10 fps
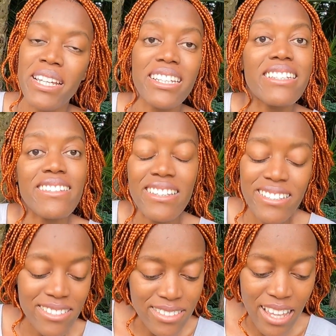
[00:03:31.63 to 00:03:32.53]
make is a
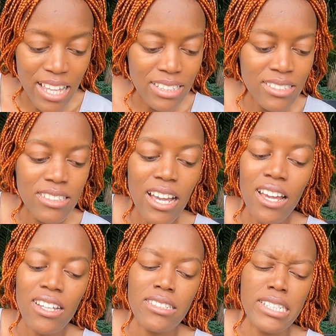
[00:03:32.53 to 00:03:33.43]
lentil salad
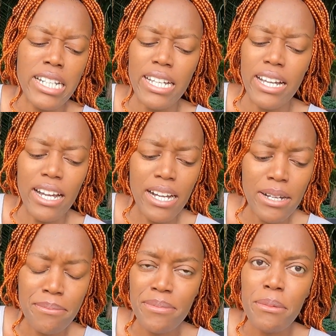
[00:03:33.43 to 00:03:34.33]
and
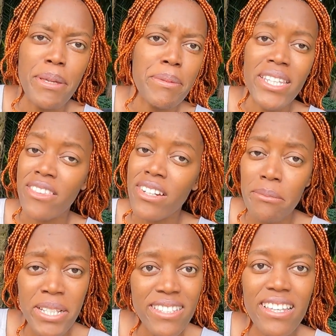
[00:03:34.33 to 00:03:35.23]
maybe a
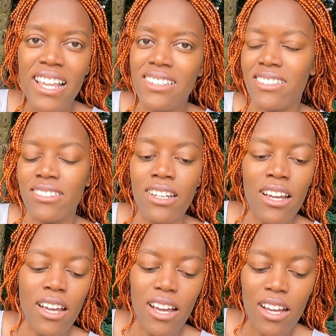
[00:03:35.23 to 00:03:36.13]
3-bean salad,
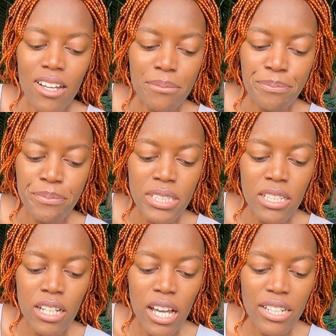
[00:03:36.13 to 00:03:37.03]
and
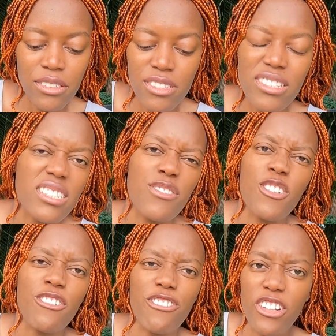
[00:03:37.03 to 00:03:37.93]
also just
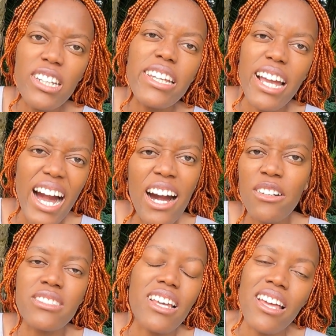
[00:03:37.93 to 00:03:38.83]
for filling
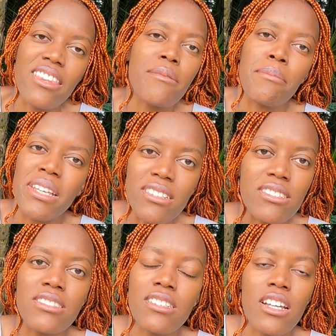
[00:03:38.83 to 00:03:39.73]
out other
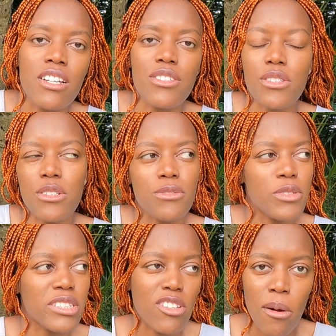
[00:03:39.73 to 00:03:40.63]
meals. So
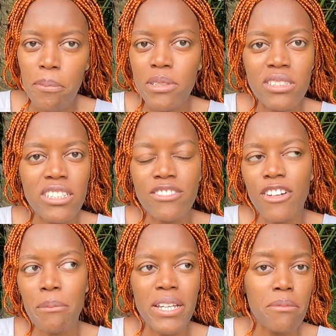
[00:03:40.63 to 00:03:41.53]
for example, if
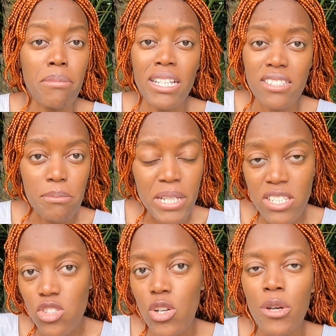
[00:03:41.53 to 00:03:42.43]
I make pasta
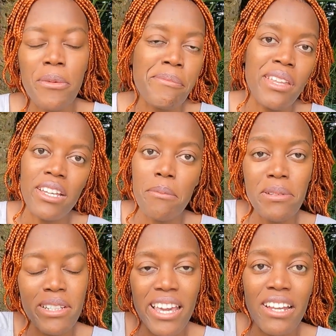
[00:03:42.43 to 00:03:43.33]
pesto, I can
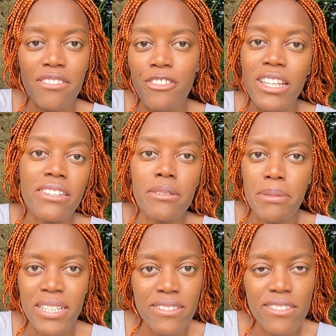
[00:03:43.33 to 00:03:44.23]
put a can of kidney
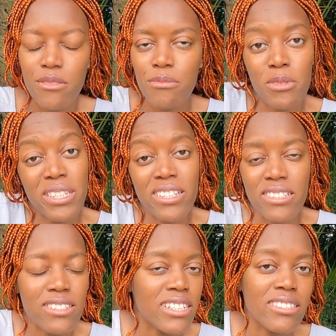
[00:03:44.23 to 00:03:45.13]
beans with
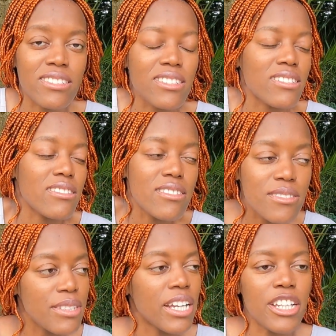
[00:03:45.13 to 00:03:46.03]
it, then it just,
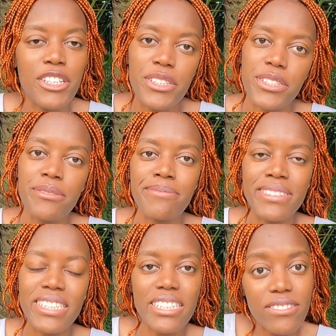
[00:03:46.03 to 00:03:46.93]
you know,
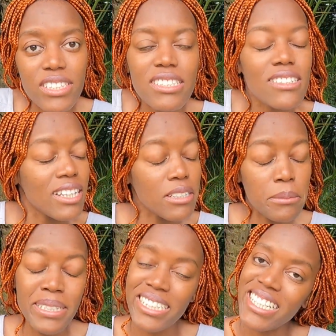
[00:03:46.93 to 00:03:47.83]
gives it a
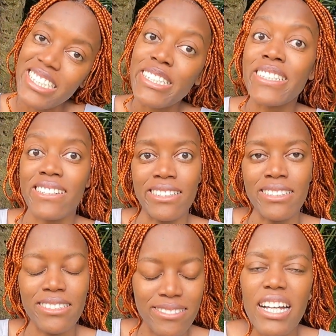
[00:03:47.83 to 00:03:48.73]
little bit extra.
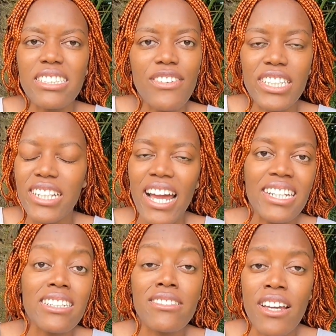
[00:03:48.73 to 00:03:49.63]
I just find it
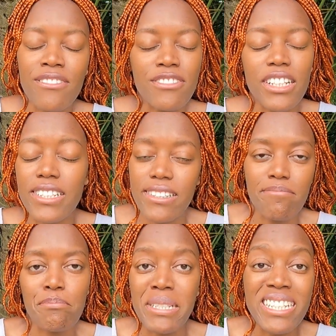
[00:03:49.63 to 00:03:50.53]
handy to have
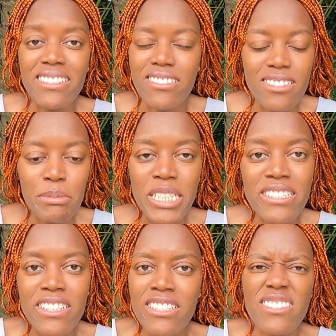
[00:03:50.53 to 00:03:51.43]
beans
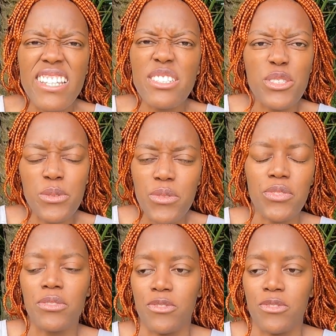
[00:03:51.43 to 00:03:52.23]
because they're just such useful